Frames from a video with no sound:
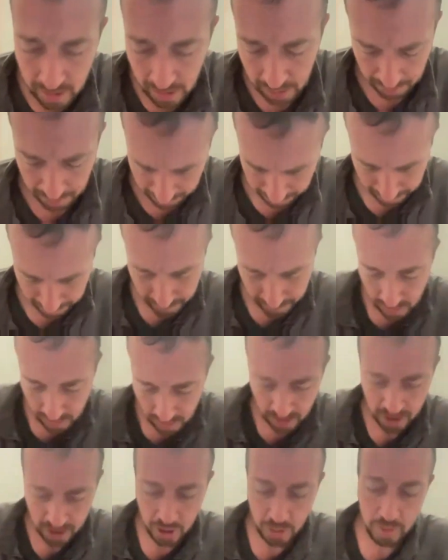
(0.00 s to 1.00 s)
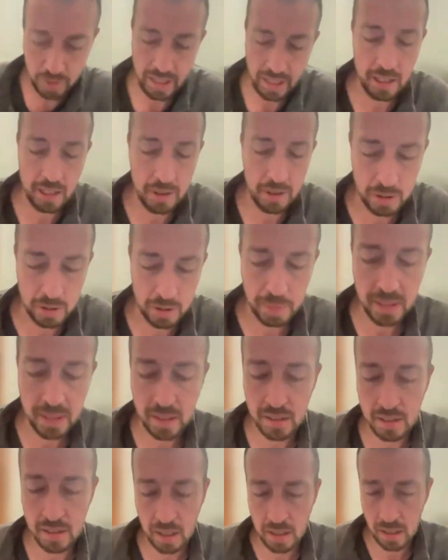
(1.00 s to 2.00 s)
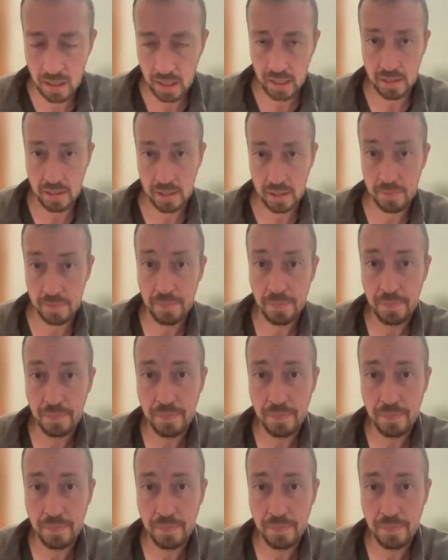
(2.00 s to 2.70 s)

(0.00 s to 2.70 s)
there, you could add other species to the list.